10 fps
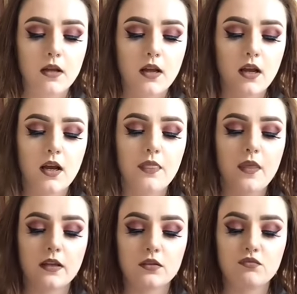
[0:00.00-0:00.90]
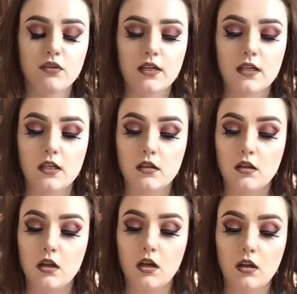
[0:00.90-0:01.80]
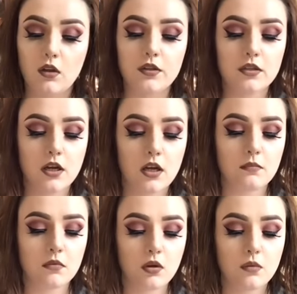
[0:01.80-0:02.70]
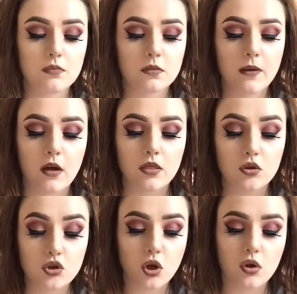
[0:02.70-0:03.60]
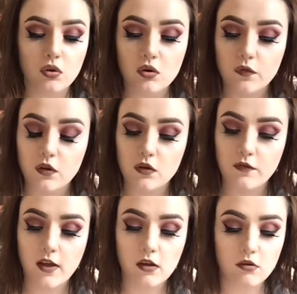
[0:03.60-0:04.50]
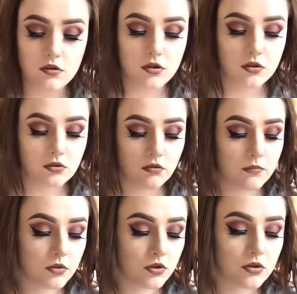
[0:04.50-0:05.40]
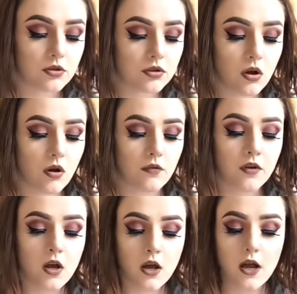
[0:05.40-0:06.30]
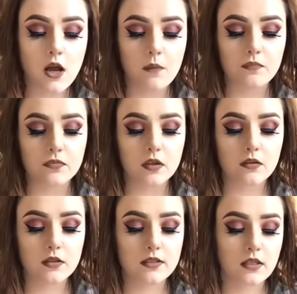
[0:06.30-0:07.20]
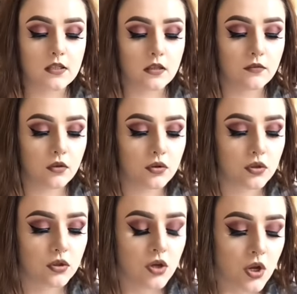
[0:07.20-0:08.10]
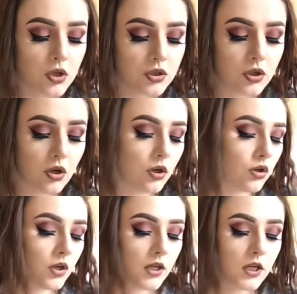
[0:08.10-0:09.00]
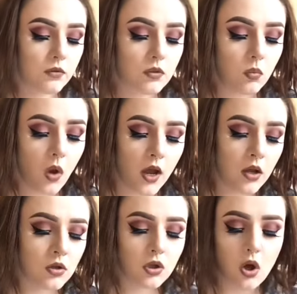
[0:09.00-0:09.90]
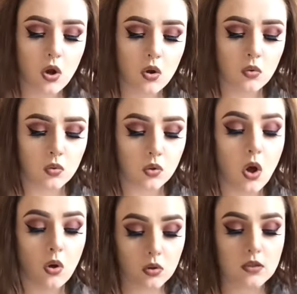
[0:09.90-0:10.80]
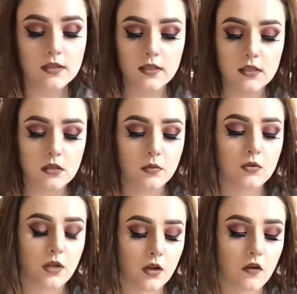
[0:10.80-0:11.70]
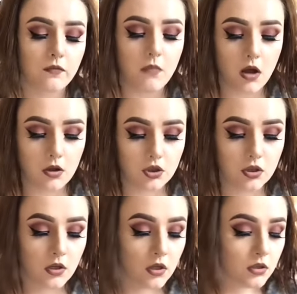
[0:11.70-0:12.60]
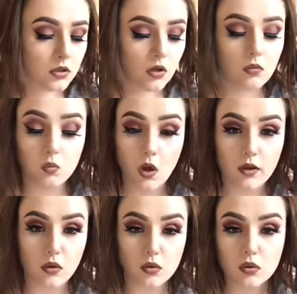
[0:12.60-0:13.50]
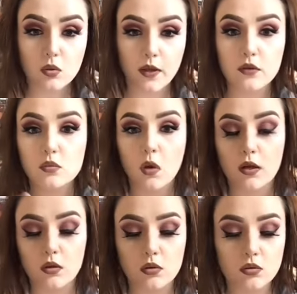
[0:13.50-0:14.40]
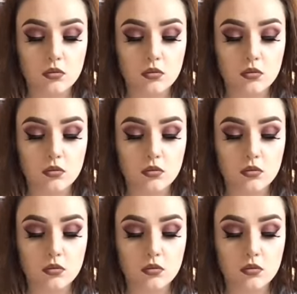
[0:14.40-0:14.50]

And that's really, a lot of the time, comes about in the tone of the novella, in the descriptions of the setting of London. So it was a wild, cold, seasonable night of March. So wild, the weather's wild,